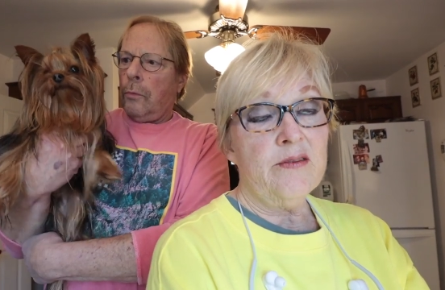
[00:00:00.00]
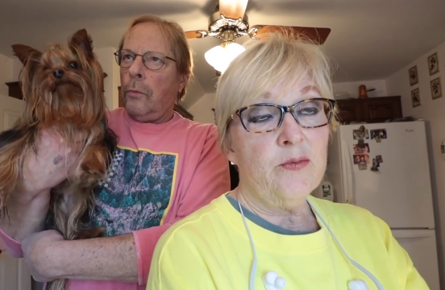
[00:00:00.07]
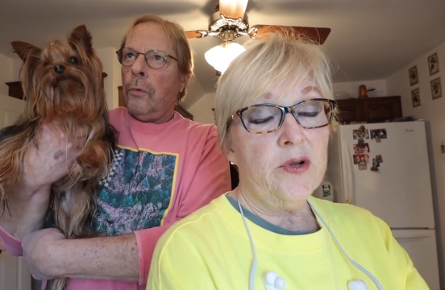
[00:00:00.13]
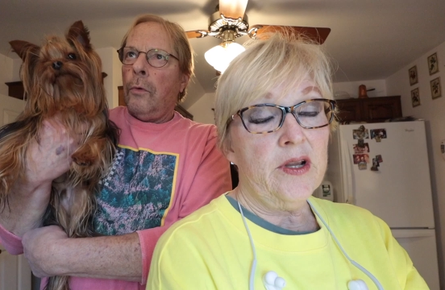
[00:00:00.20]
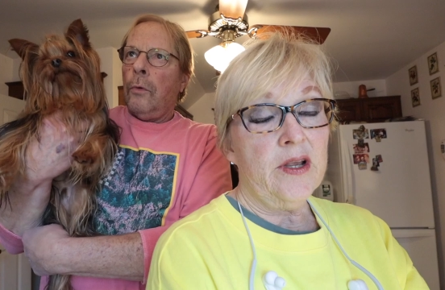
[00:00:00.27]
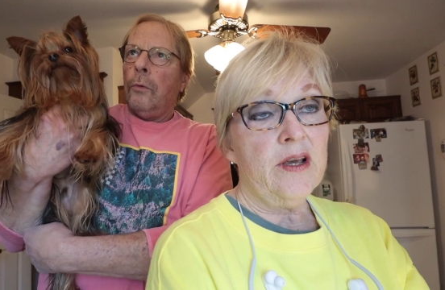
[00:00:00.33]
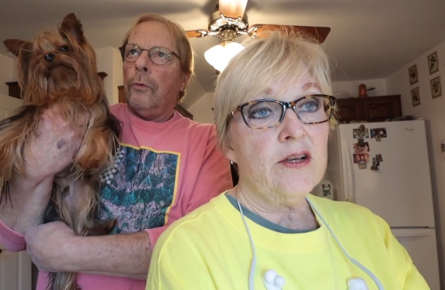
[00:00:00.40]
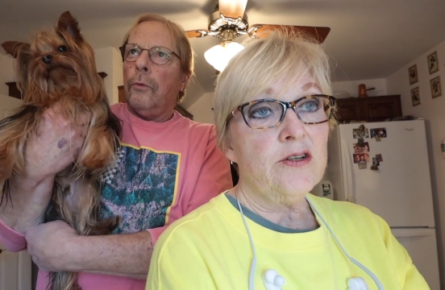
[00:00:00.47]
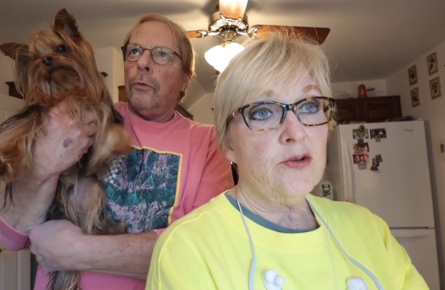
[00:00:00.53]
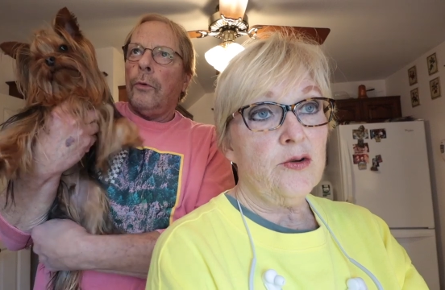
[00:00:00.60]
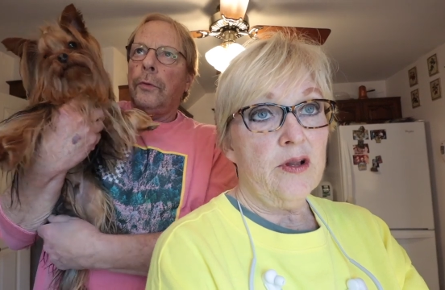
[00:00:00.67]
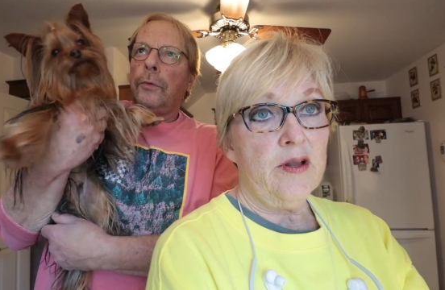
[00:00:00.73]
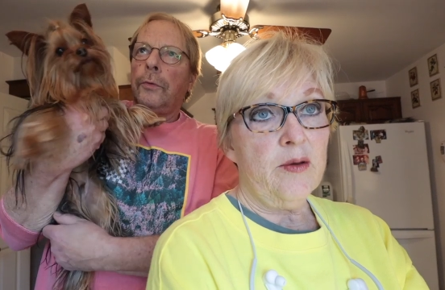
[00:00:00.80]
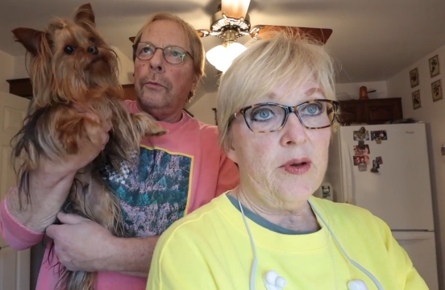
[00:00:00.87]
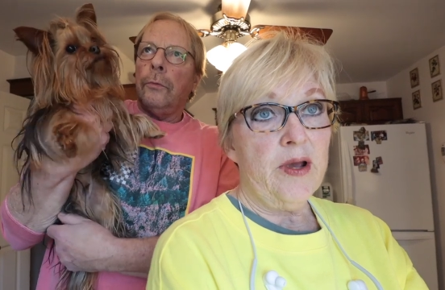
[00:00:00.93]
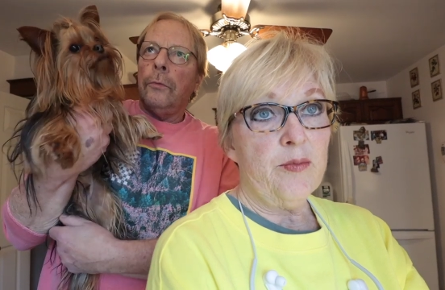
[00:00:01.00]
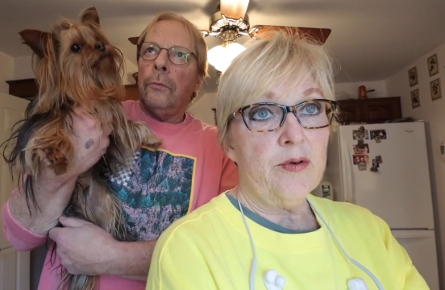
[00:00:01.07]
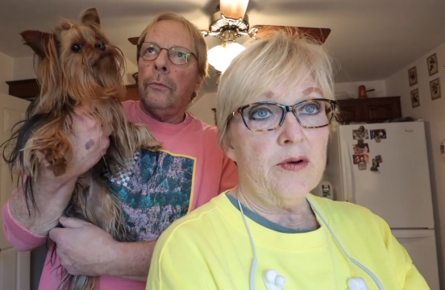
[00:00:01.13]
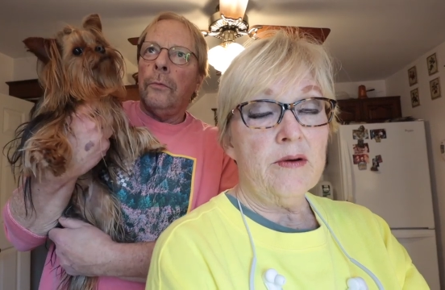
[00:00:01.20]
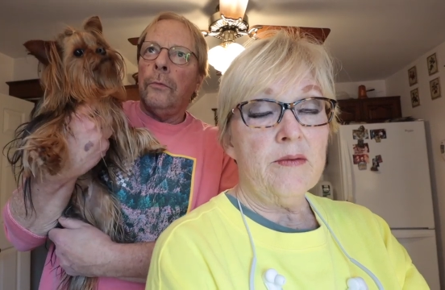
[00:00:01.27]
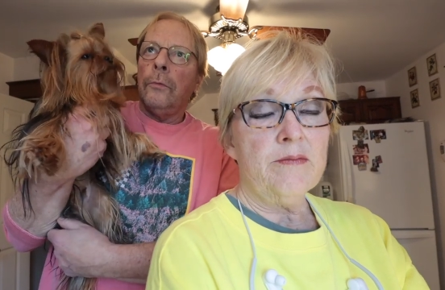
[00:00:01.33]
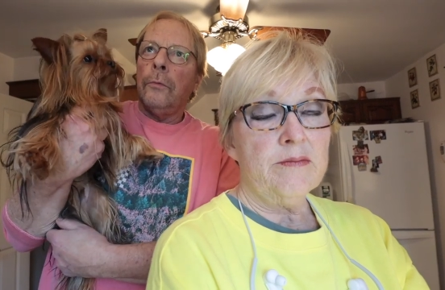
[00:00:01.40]
Speaker 1: we didn't get toilet
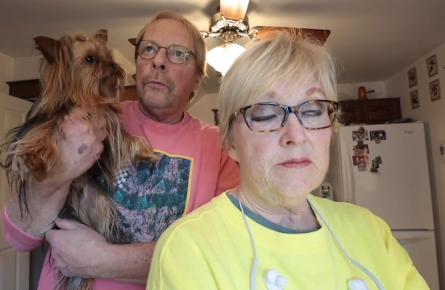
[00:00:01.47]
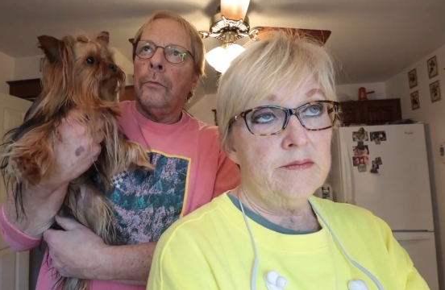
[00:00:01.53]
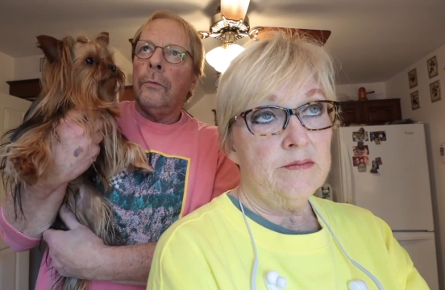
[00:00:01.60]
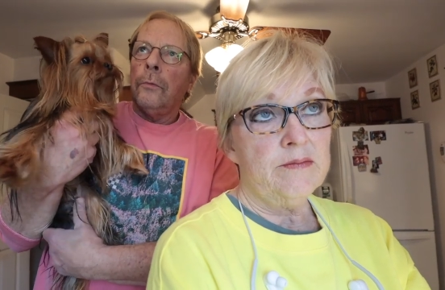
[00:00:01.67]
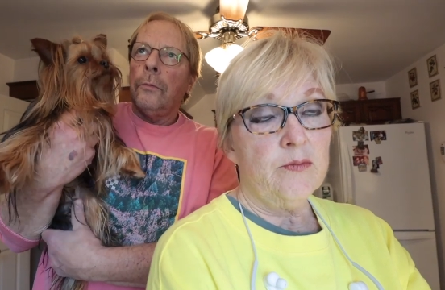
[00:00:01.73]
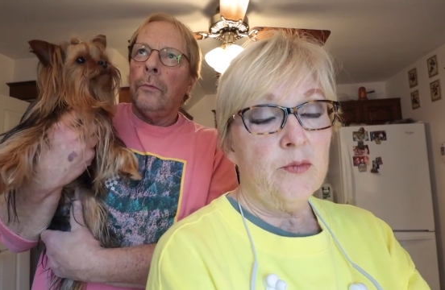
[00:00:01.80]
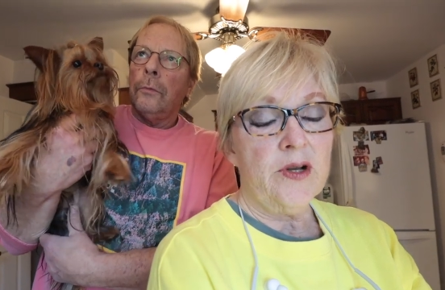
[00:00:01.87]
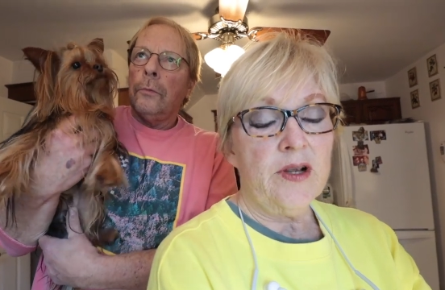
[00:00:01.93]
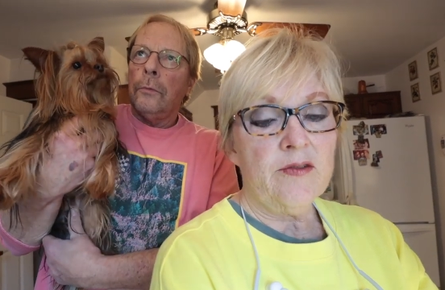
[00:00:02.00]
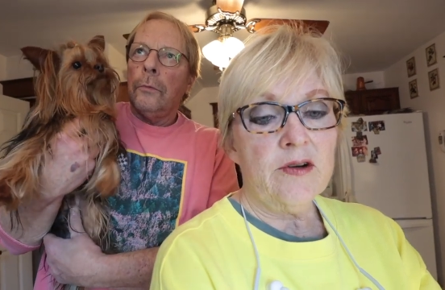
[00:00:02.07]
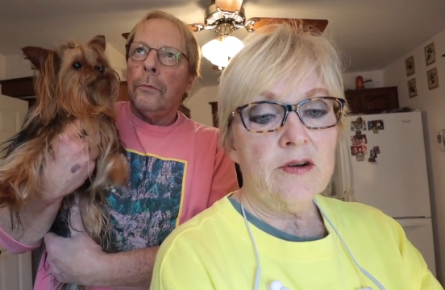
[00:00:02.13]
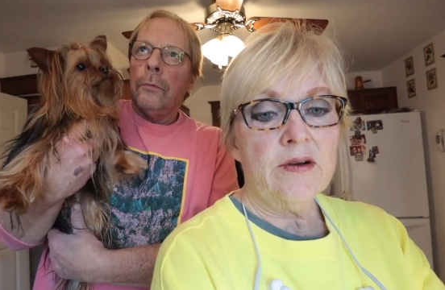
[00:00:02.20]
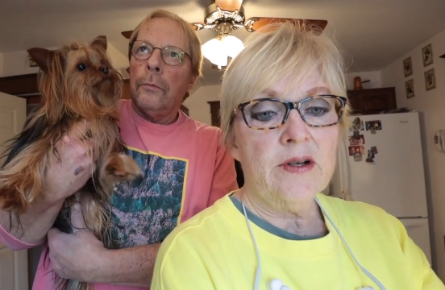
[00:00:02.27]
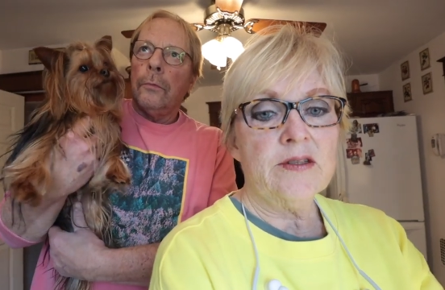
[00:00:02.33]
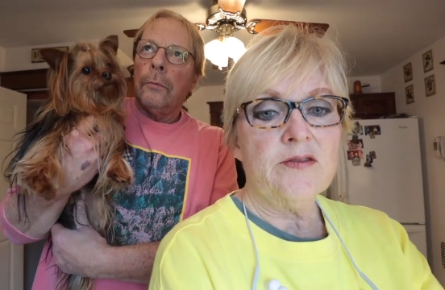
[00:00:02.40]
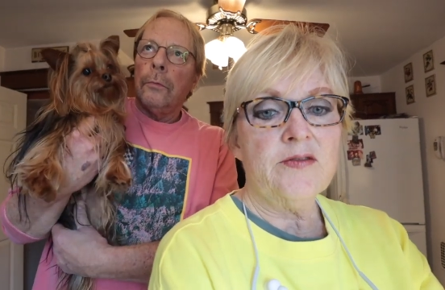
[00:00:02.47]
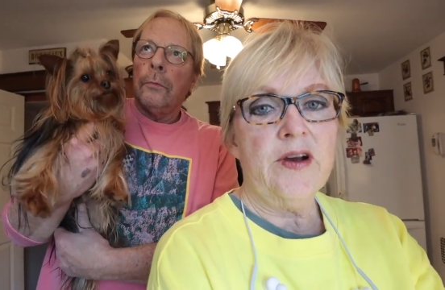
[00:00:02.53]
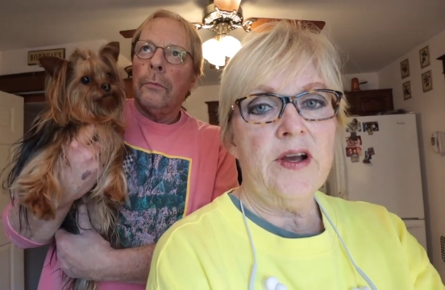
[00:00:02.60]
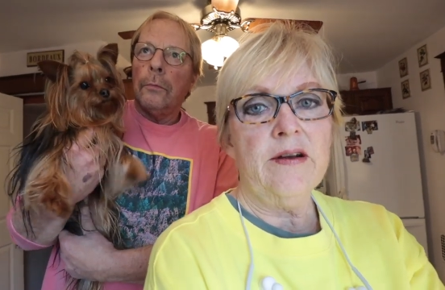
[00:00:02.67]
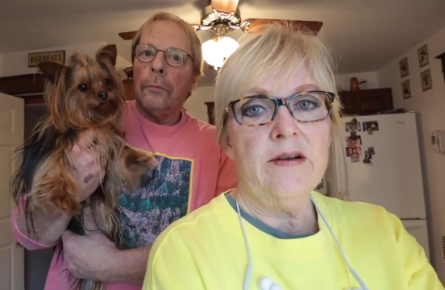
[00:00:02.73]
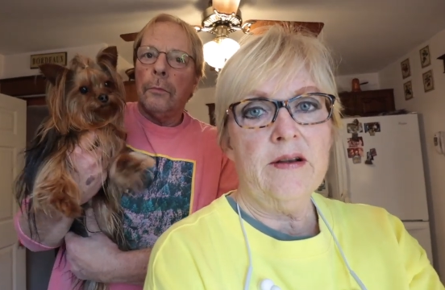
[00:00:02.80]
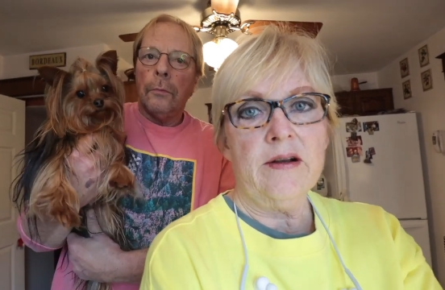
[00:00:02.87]
paper, whatever. It's
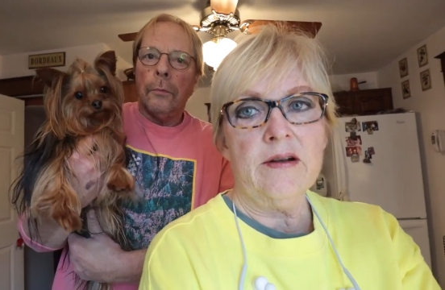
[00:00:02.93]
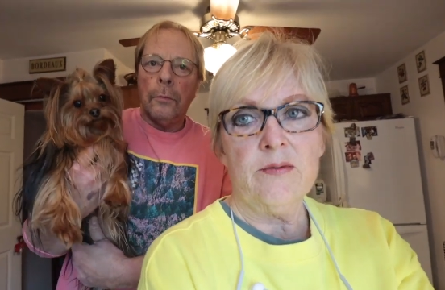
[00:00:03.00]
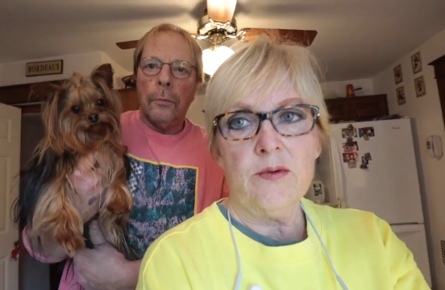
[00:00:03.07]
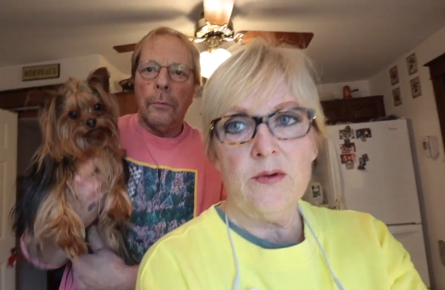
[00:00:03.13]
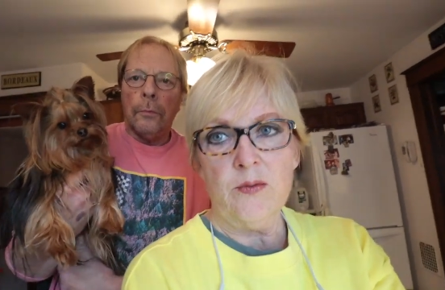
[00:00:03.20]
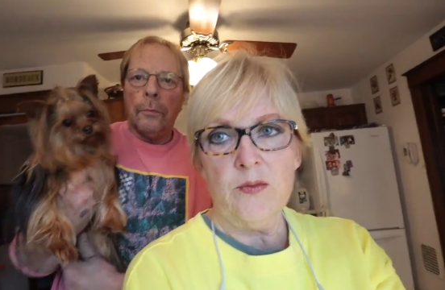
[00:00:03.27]
fine. It'll we'll,